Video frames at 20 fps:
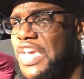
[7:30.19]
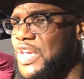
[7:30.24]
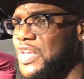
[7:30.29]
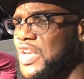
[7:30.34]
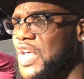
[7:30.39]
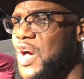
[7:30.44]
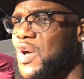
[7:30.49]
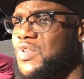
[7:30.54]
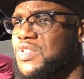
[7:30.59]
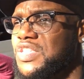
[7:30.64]
You
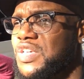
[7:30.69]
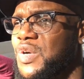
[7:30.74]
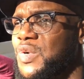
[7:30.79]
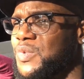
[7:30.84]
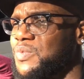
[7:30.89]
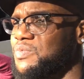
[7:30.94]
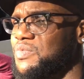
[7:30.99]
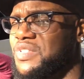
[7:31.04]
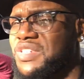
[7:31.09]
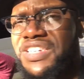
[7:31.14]
know,
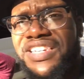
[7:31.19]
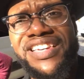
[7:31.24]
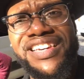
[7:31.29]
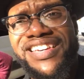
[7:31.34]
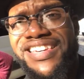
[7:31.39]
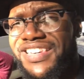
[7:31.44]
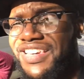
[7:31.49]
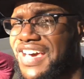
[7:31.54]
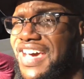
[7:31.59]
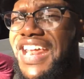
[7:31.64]
so
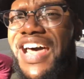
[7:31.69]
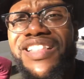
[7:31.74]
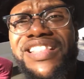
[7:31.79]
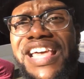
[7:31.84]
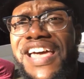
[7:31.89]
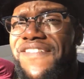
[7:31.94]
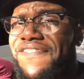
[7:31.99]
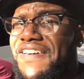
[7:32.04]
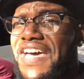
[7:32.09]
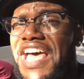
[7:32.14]
cut out
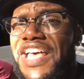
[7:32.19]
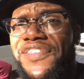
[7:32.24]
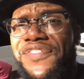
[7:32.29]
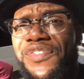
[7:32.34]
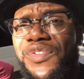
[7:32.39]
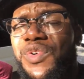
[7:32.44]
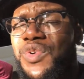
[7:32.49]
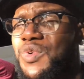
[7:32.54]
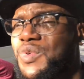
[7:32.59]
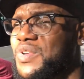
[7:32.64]
that fast
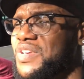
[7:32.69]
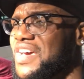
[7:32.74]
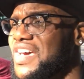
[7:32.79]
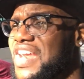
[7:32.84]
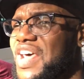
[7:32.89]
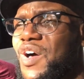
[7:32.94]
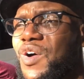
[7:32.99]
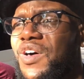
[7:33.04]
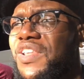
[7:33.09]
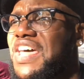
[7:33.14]
food,
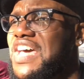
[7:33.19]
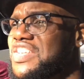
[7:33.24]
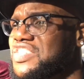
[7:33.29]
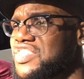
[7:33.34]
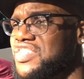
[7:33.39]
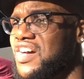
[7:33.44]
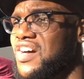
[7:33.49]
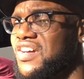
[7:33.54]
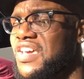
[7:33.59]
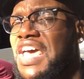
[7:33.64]
cut out all that
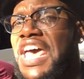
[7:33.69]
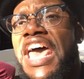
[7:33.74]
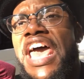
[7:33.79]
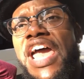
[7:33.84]
junk,